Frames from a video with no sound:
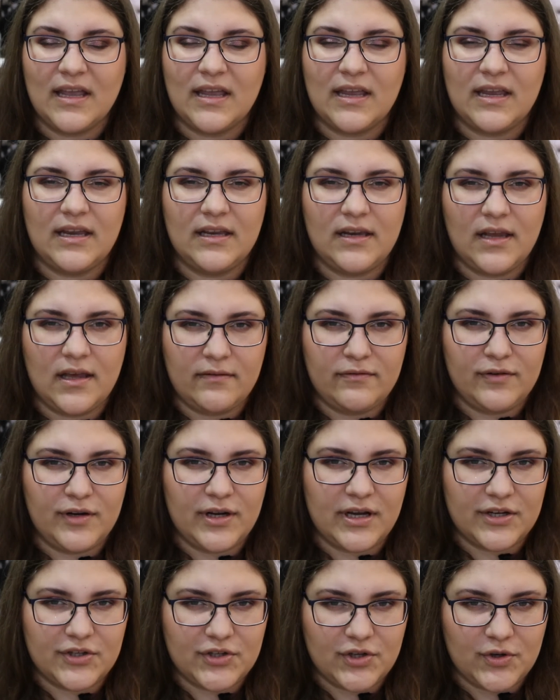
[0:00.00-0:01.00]
in every
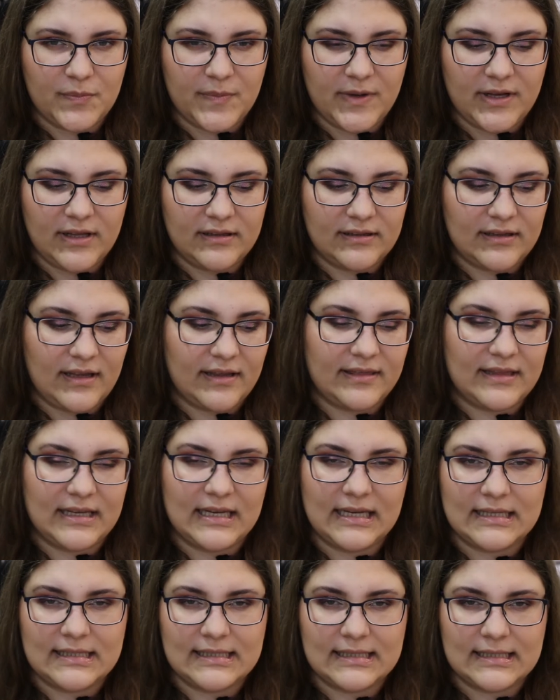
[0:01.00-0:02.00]
eyeshadow palette I
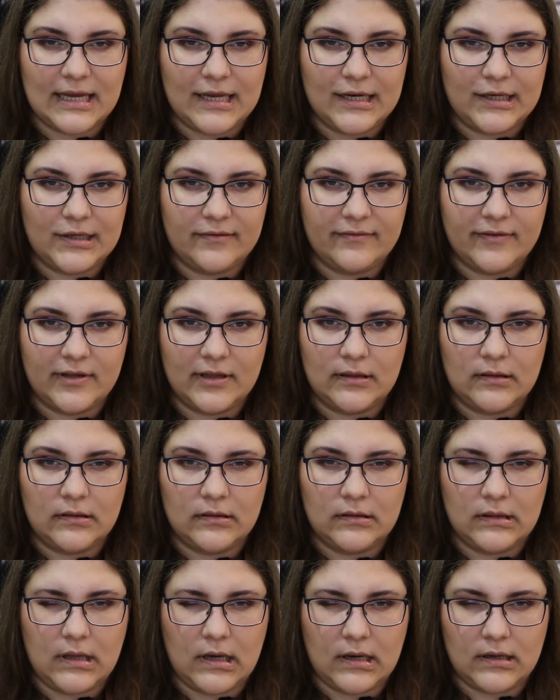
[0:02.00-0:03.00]
think it's kind of a
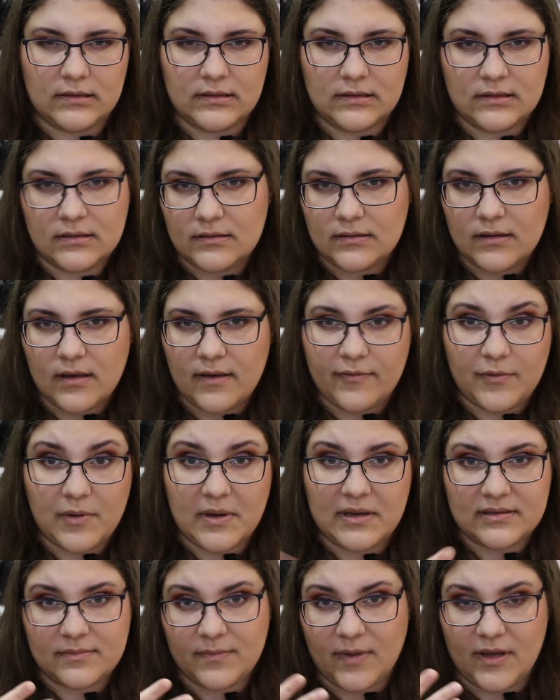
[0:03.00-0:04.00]
lot, if you
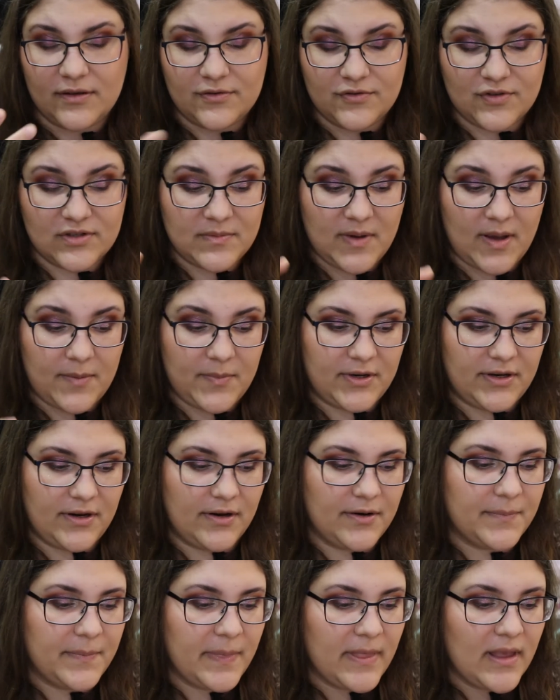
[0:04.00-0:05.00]
ask me. Just my opinion.
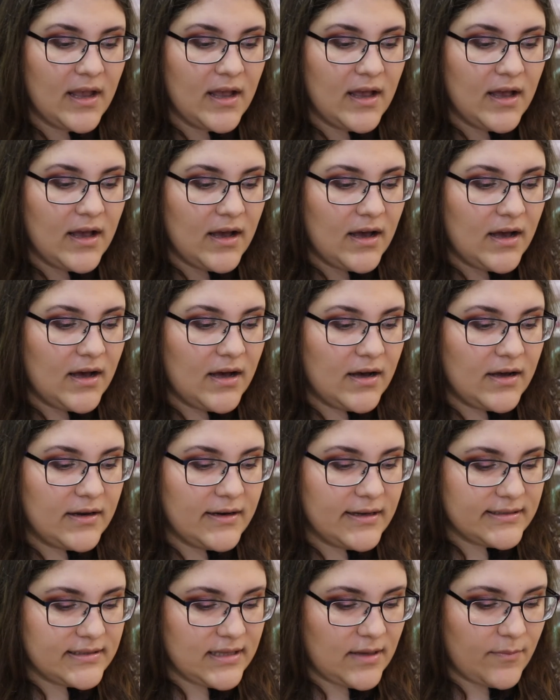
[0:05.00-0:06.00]

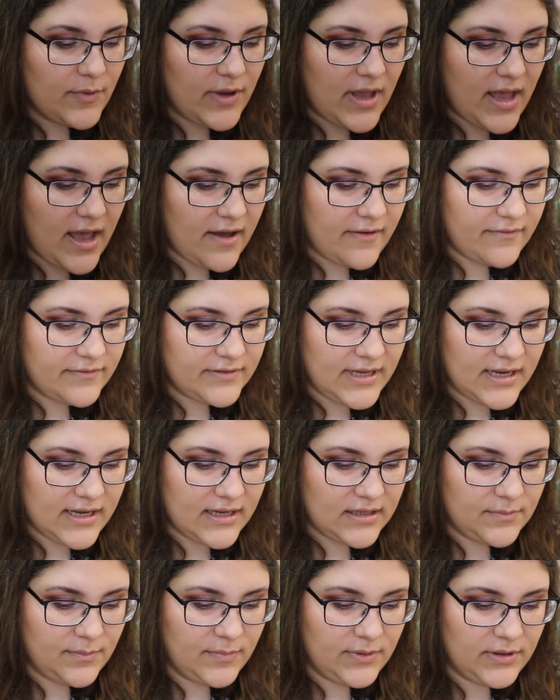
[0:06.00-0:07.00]
Next up we have
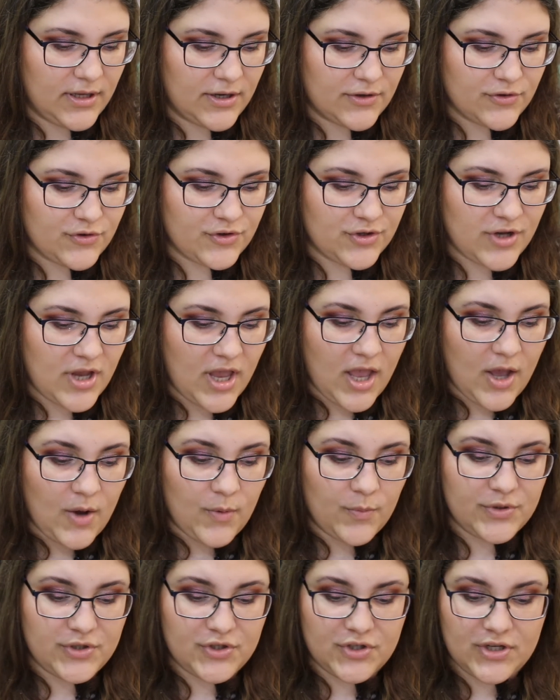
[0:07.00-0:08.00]
Naked Blush,
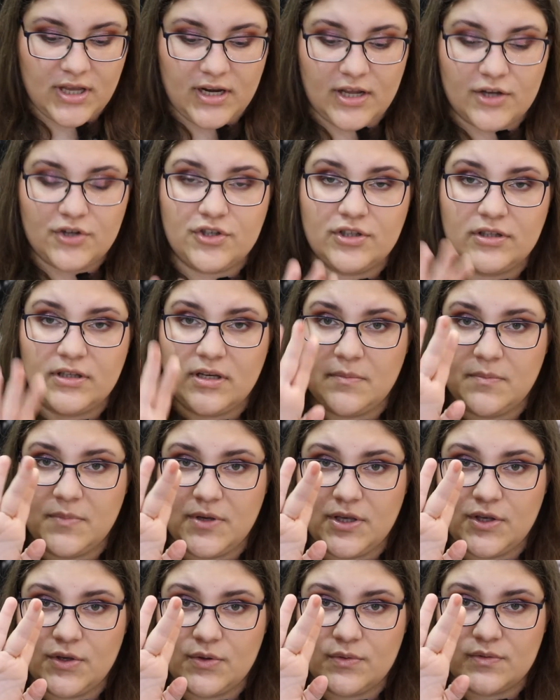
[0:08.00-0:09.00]
which can actually be
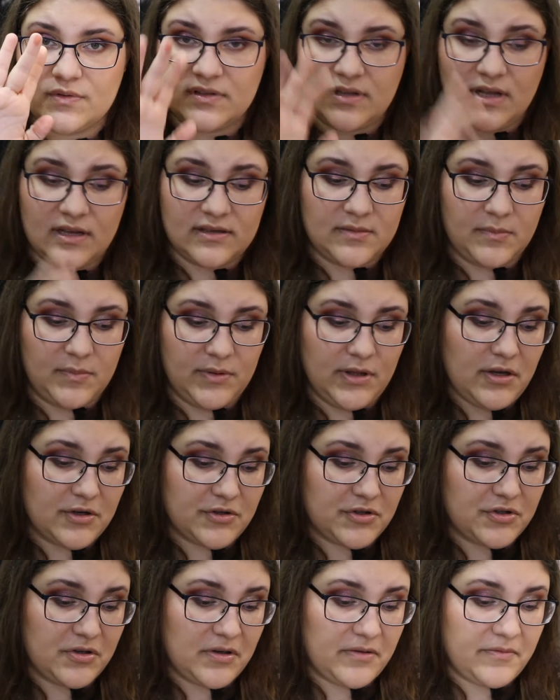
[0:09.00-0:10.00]
used as a
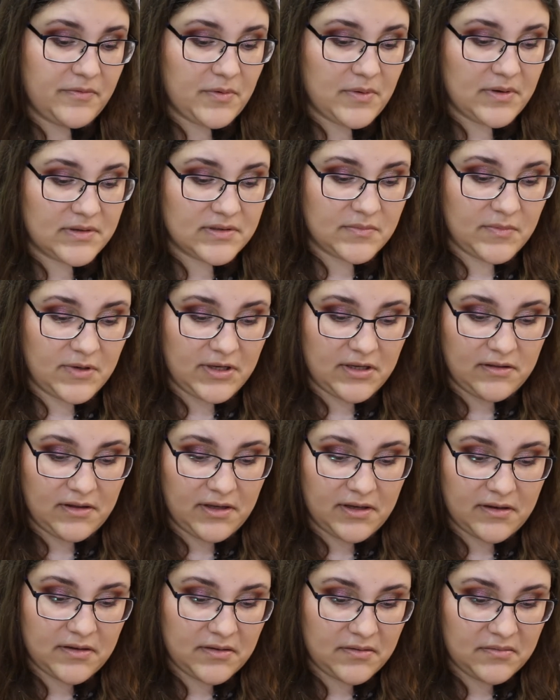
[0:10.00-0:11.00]
blush, if you ask me.
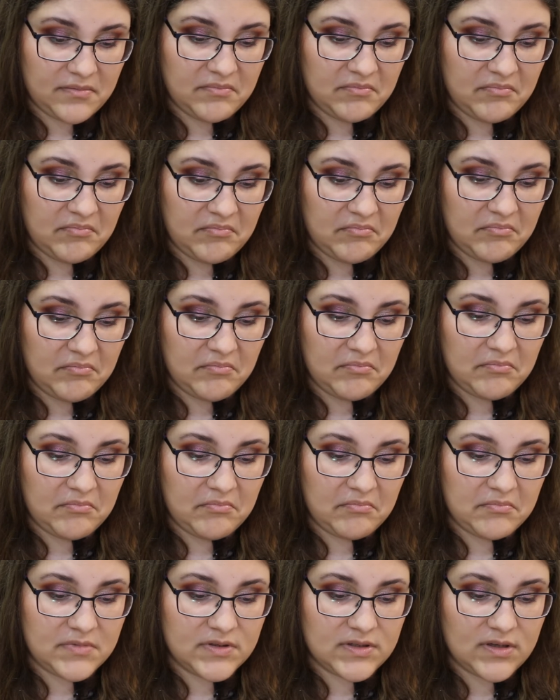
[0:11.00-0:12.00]
Like,
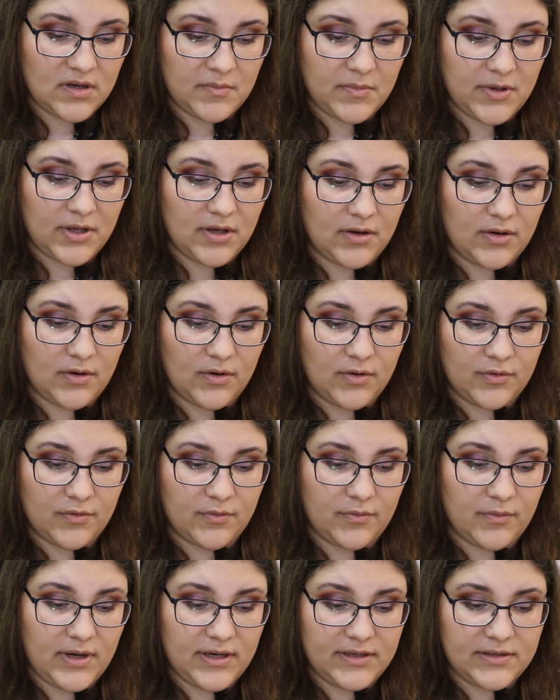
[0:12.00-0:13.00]
it's gonna be a
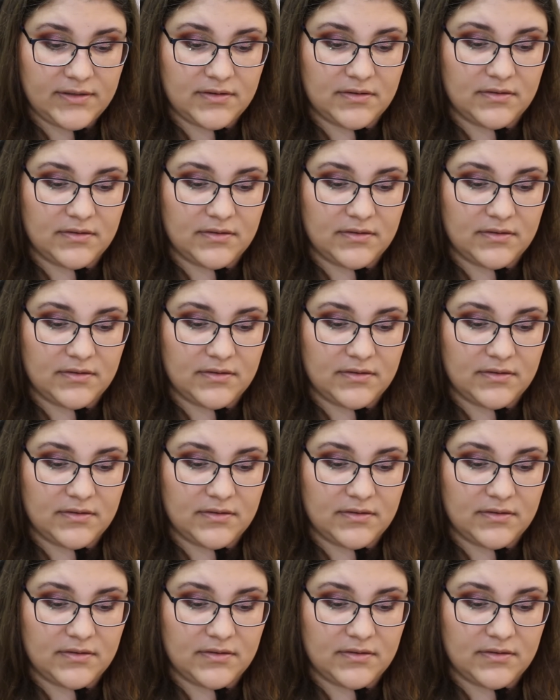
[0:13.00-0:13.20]
great